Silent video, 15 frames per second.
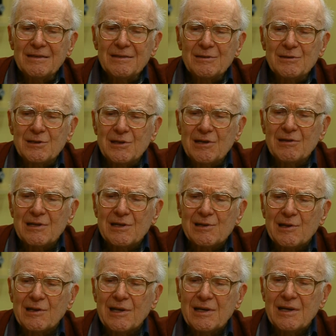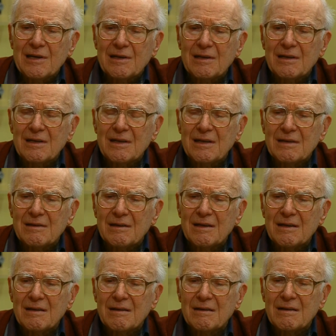seriously and,
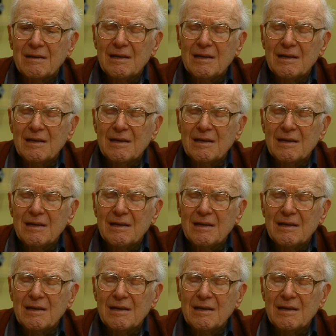uh,